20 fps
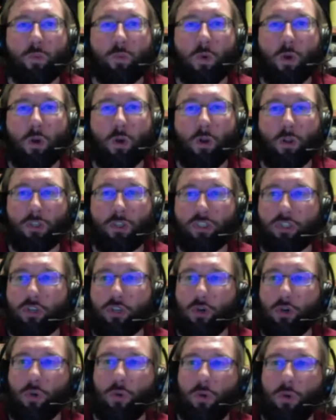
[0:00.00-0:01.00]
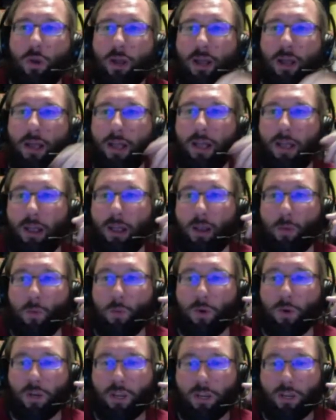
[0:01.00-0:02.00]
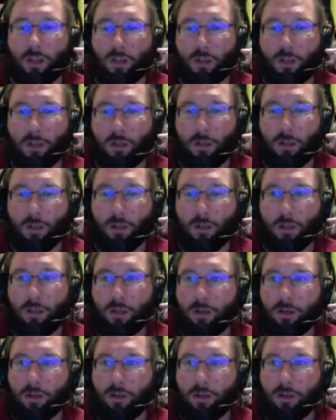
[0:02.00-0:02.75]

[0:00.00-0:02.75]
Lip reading: Also working on